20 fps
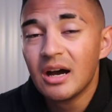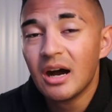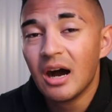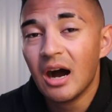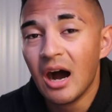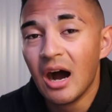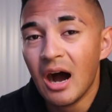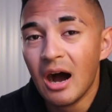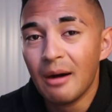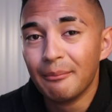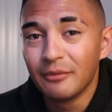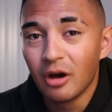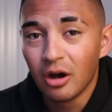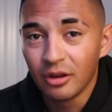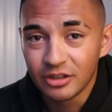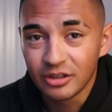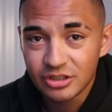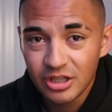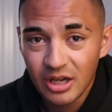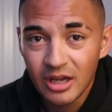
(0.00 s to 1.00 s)

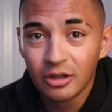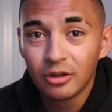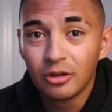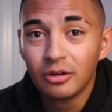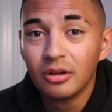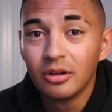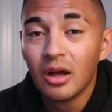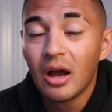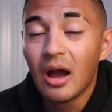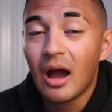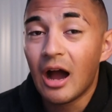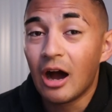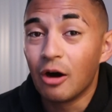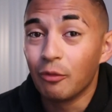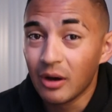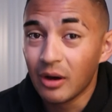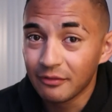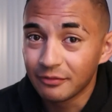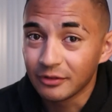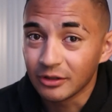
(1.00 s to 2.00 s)
on the channel.
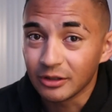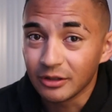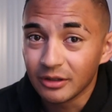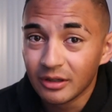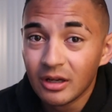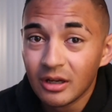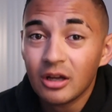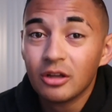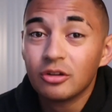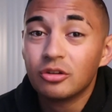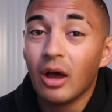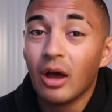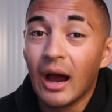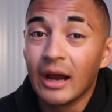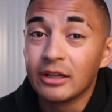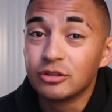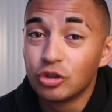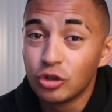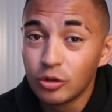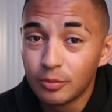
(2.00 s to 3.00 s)
However,
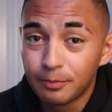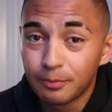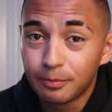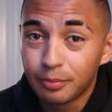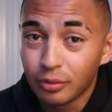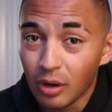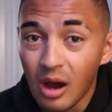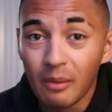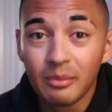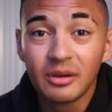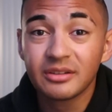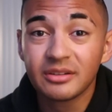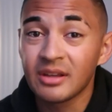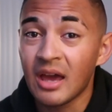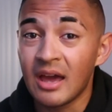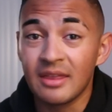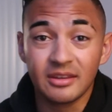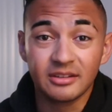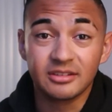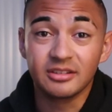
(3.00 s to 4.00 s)
I do promise,
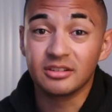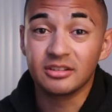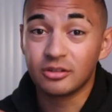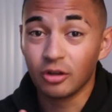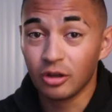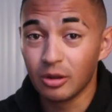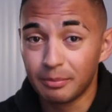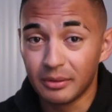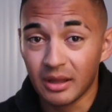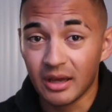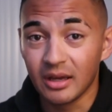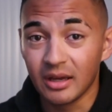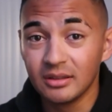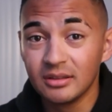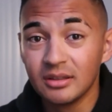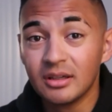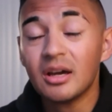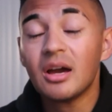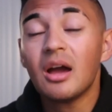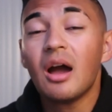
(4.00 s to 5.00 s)
and this is still the
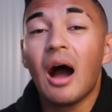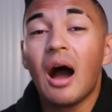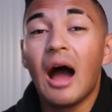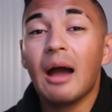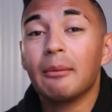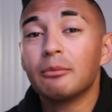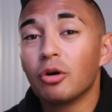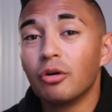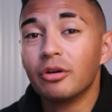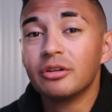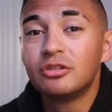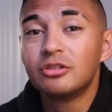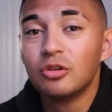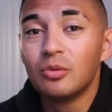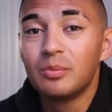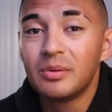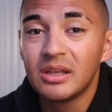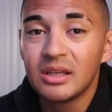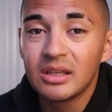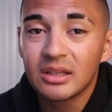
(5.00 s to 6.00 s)
plan, I'm going
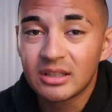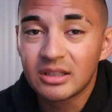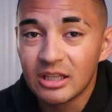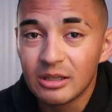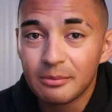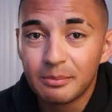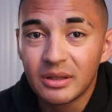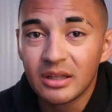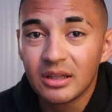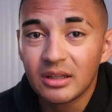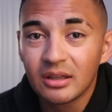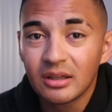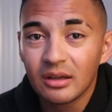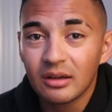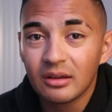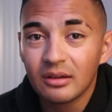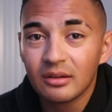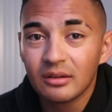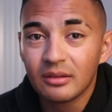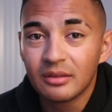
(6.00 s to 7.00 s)
to be keeping
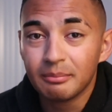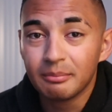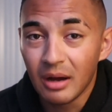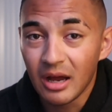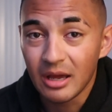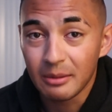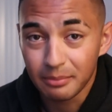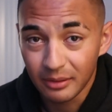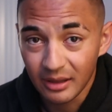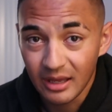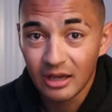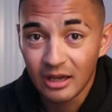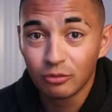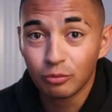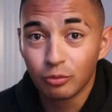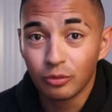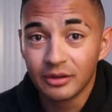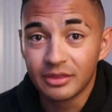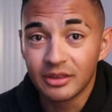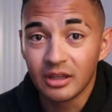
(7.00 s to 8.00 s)
my
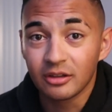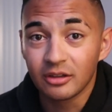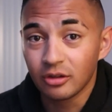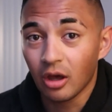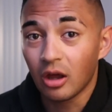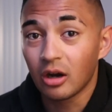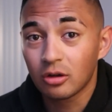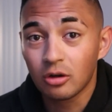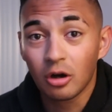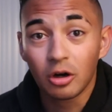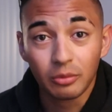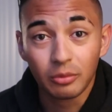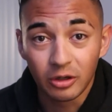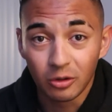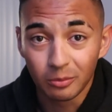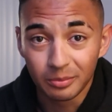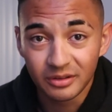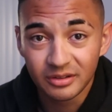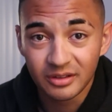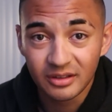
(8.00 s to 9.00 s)
plan with the exotic car
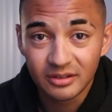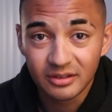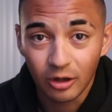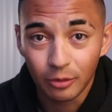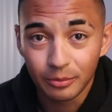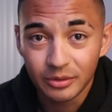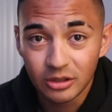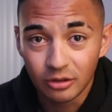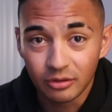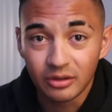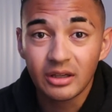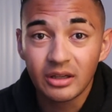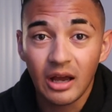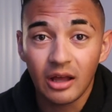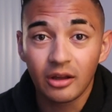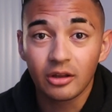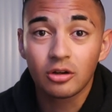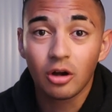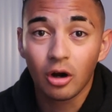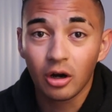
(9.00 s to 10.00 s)
rental business I'll be doing,
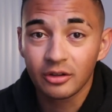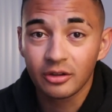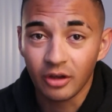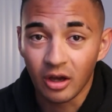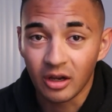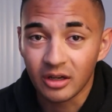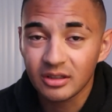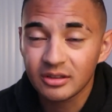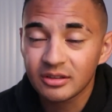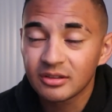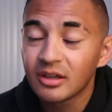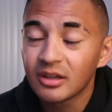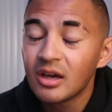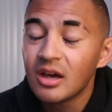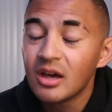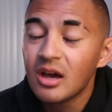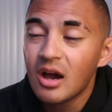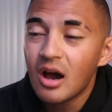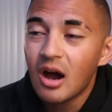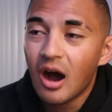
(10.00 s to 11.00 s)
CaliCar Exotics.
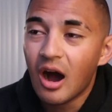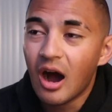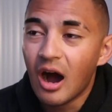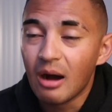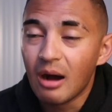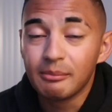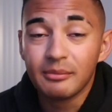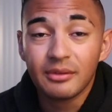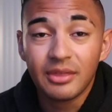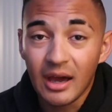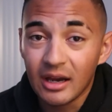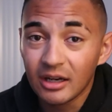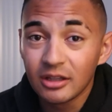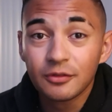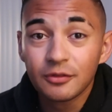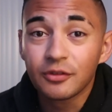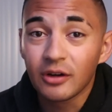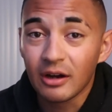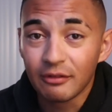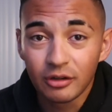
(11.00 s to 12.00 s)
That
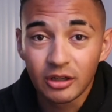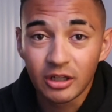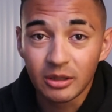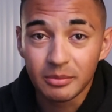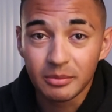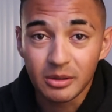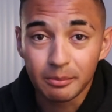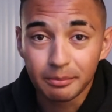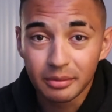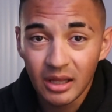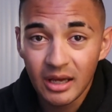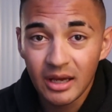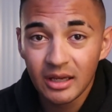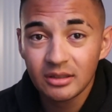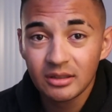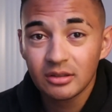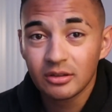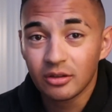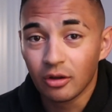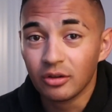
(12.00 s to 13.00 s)
is forever going to be the
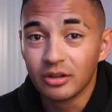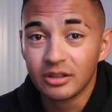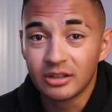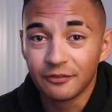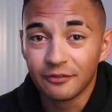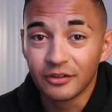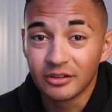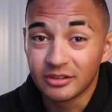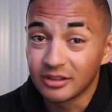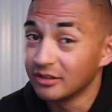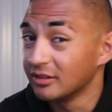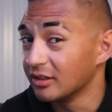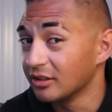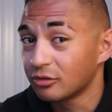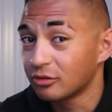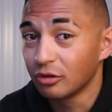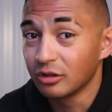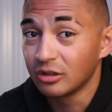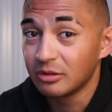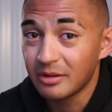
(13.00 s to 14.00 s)
plan. The only difference is it's
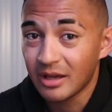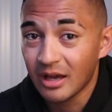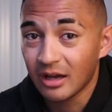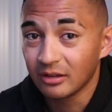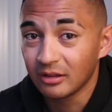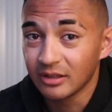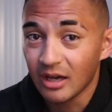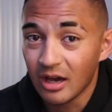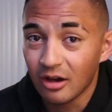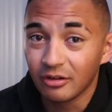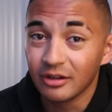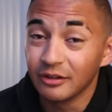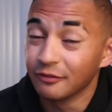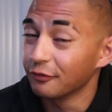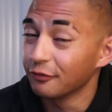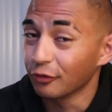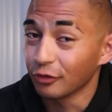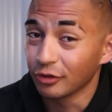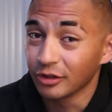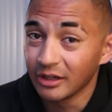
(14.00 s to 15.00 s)
going to be held out in
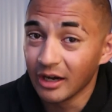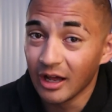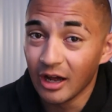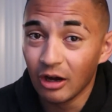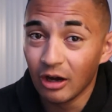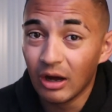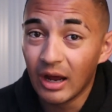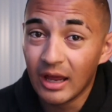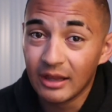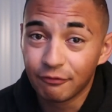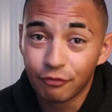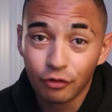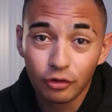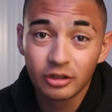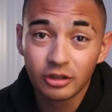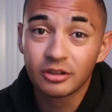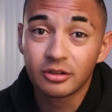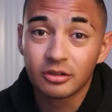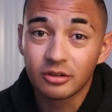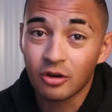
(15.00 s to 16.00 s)
Florida now. And
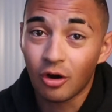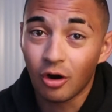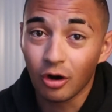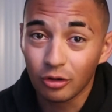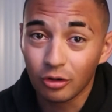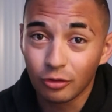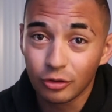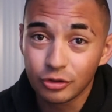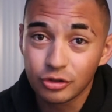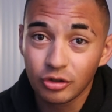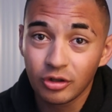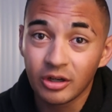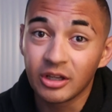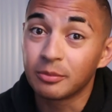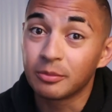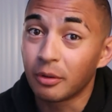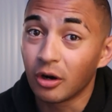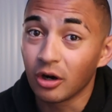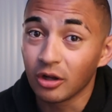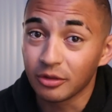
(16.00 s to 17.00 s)
Florida's car culture
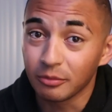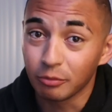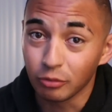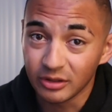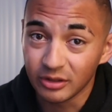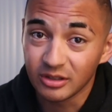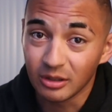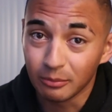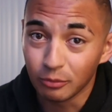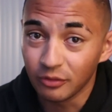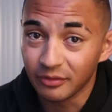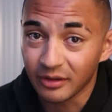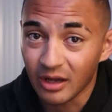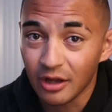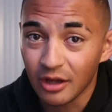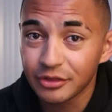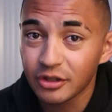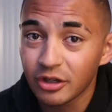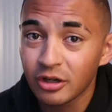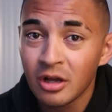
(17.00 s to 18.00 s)
is part of the reason I'm moving
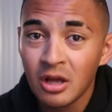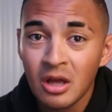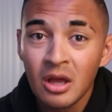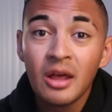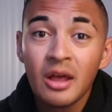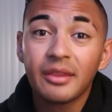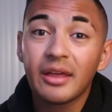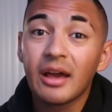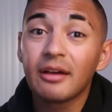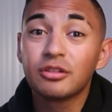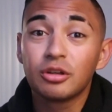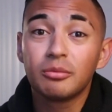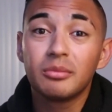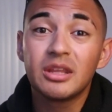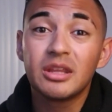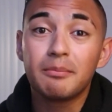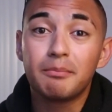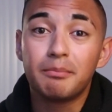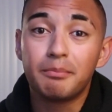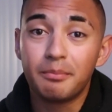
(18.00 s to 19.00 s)
out there. They have some of
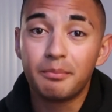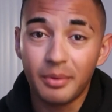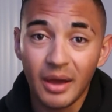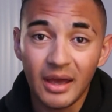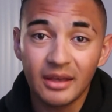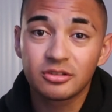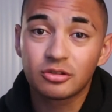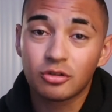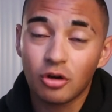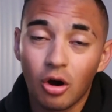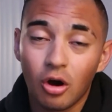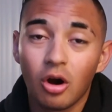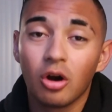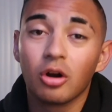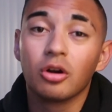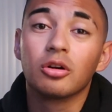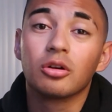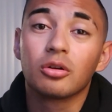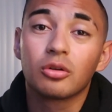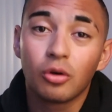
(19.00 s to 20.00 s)
the best
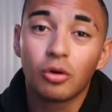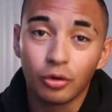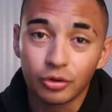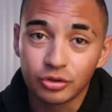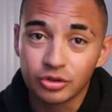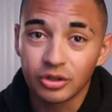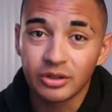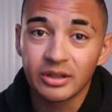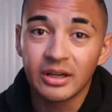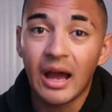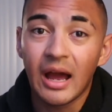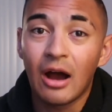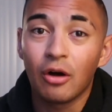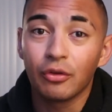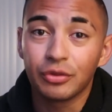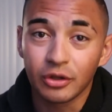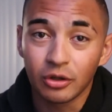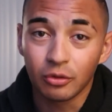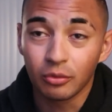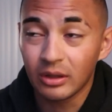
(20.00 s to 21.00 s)
car culture
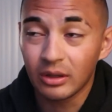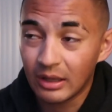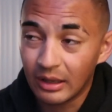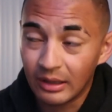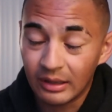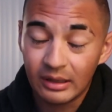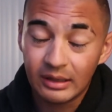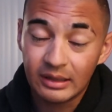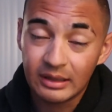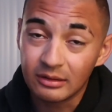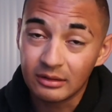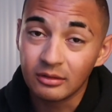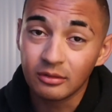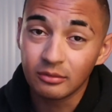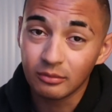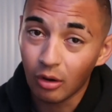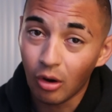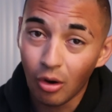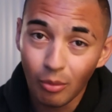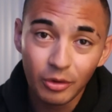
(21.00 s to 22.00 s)
out there. It
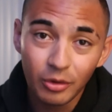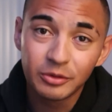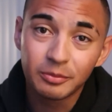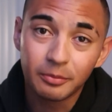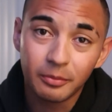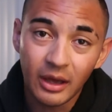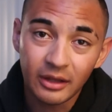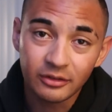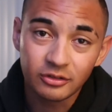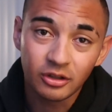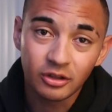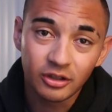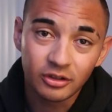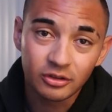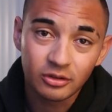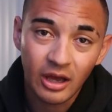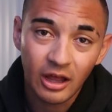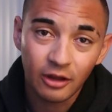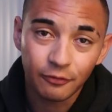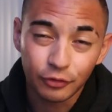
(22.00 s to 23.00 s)
almost as good as
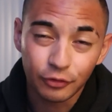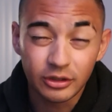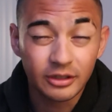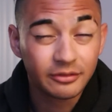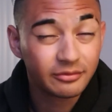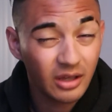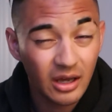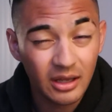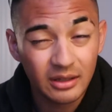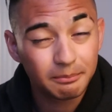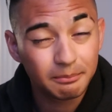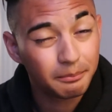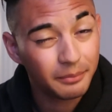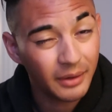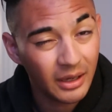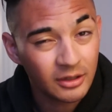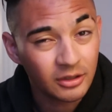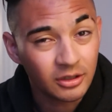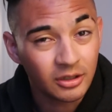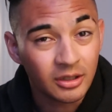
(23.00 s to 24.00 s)
California, if not
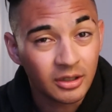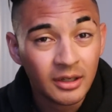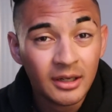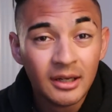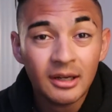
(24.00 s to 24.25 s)
better.